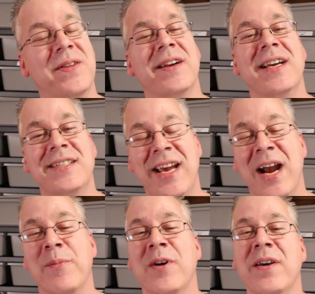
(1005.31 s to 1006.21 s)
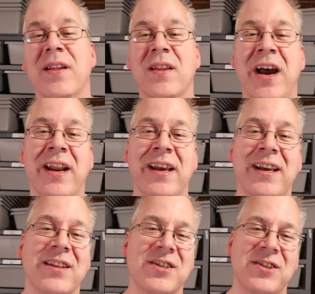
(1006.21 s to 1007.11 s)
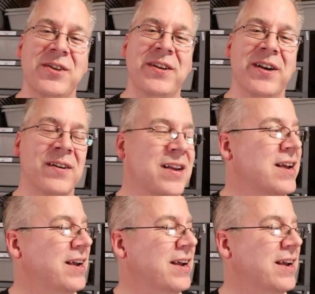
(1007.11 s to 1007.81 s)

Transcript: the nice camera and the lighting and the studio.